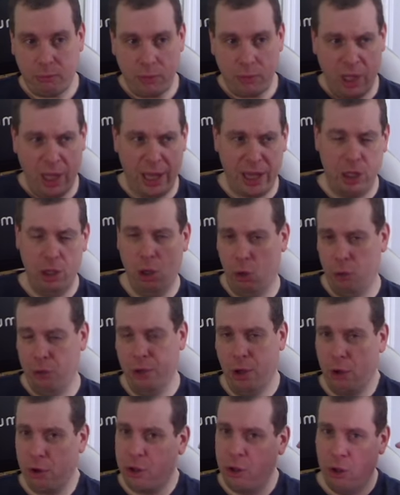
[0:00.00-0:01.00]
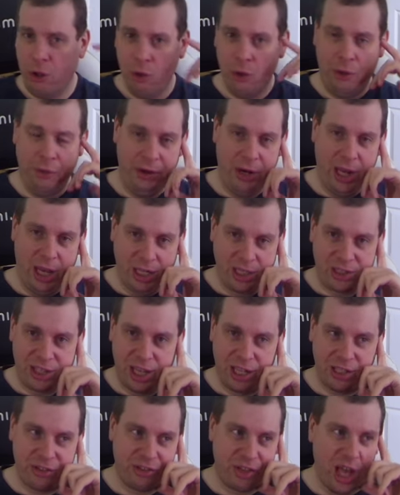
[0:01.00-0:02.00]
like an unlock goal on the next
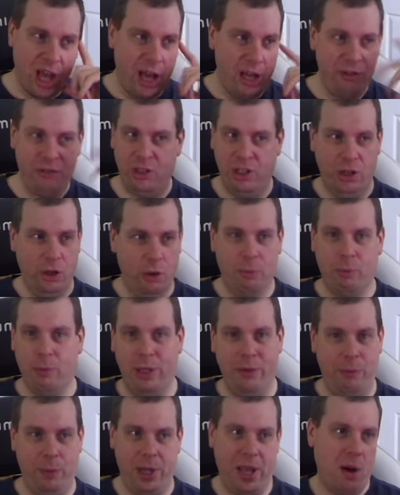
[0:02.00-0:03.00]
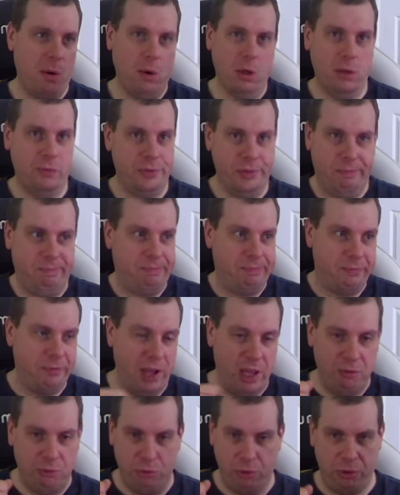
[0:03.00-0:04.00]
Kickstarter. So, you know, if we go over
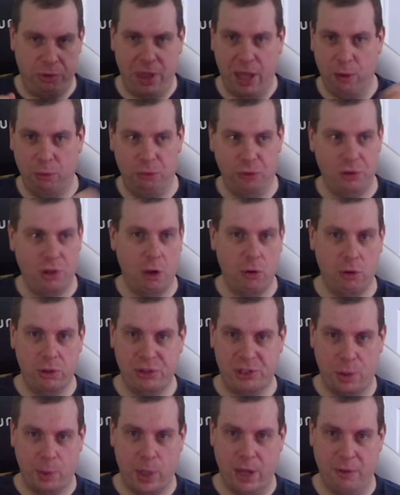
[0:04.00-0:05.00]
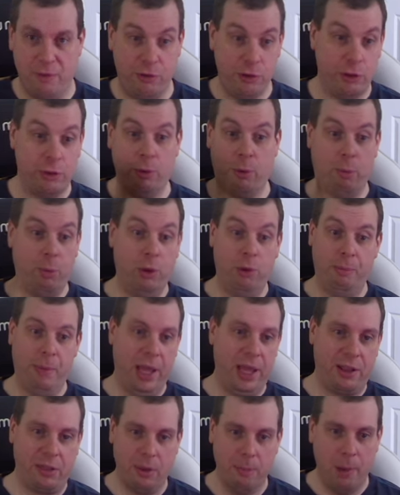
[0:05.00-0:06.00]
$500,000 or whatever, we'll
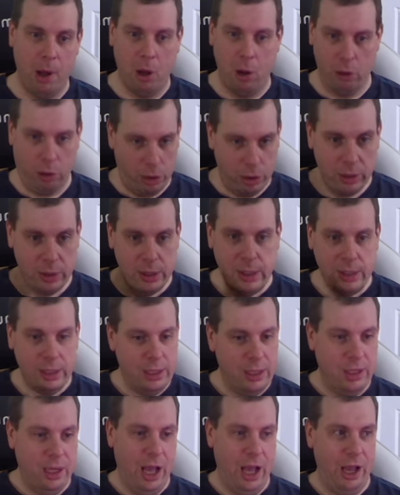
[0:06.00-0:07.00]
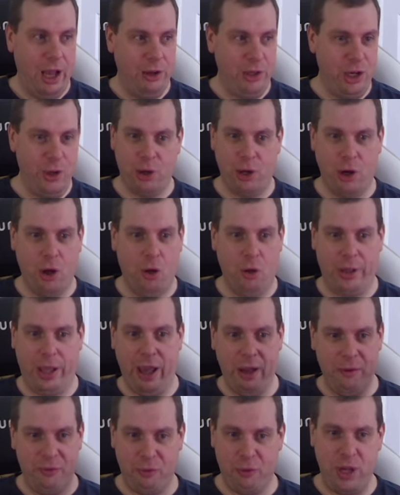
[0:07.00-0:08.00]
make the Mauler. And you can all
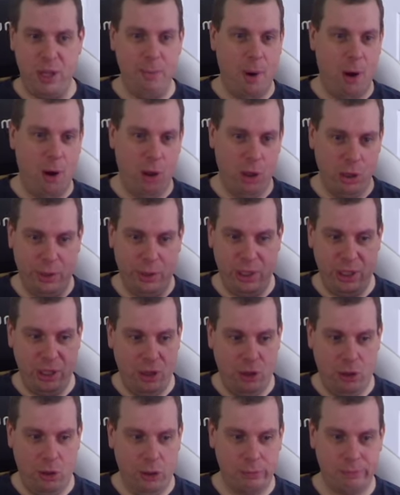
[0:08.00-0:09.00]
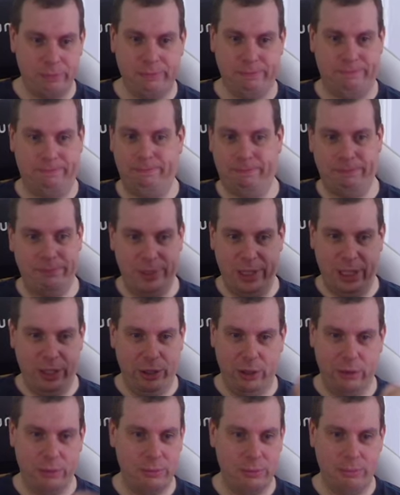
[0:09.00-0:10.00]
get a free Mauler in your, you
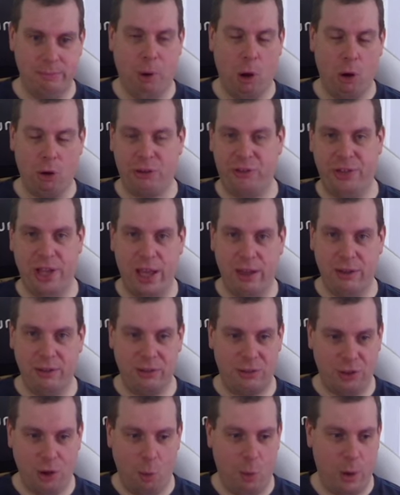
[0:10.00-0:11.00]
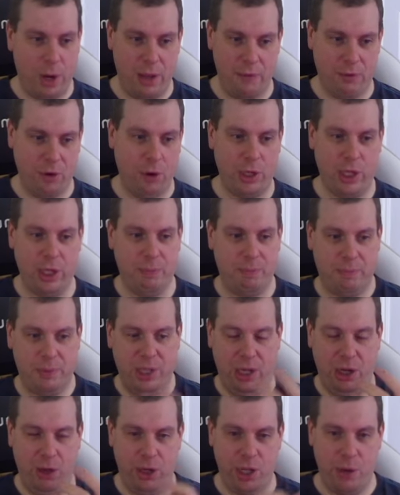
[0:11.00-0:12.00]
know, box sets or whatever, or your
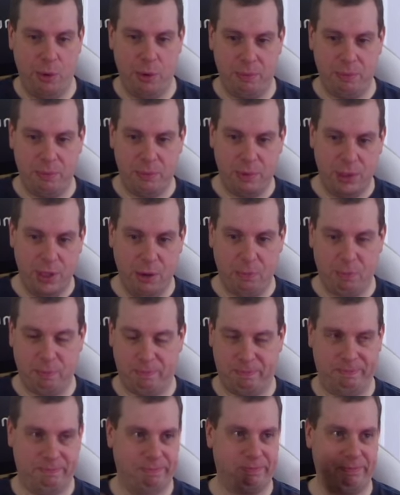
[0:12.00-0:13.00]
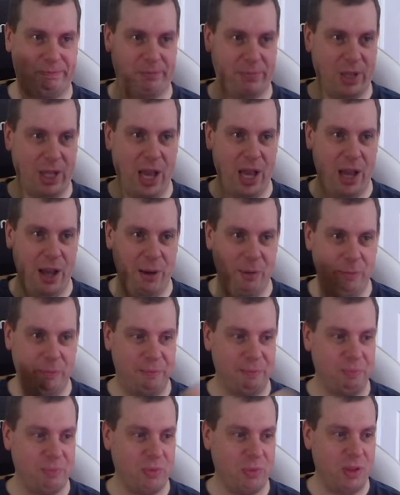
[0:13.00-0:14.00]

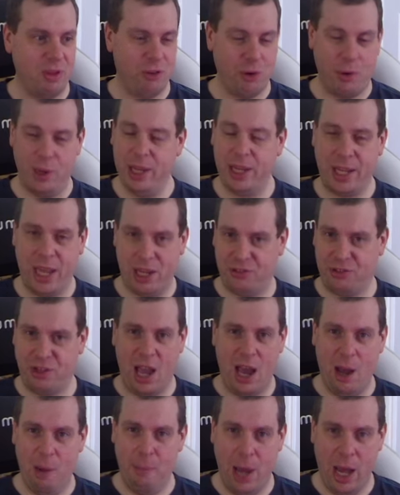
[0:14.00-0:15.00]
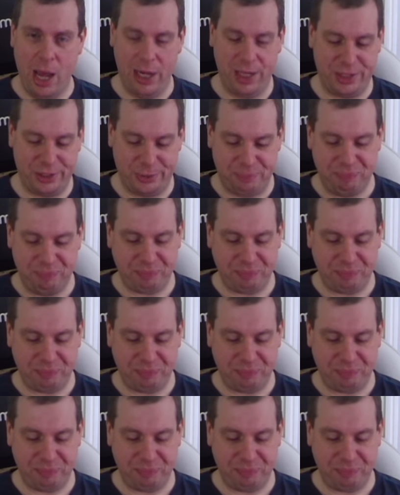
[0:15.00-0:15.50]
Kickstarter packs.